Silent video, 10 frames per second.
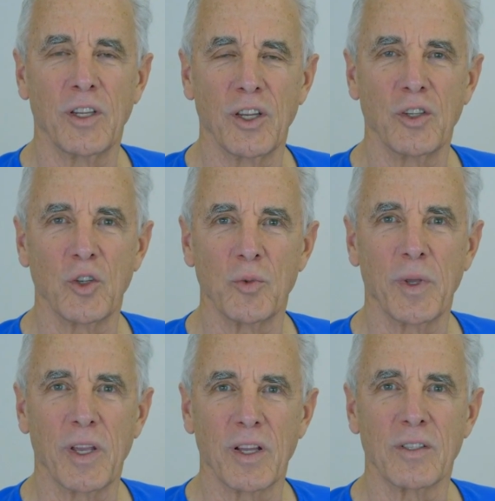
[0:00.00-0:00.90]
tissues
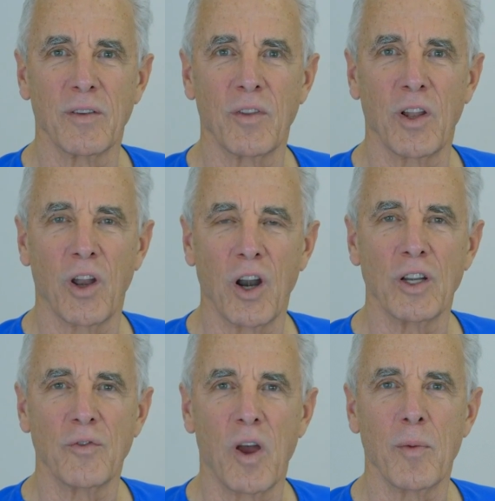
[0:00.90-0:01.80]
because of the
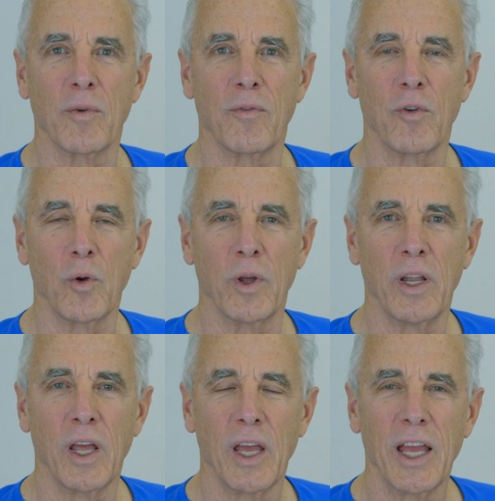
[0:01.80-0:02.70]
large volume of fluid.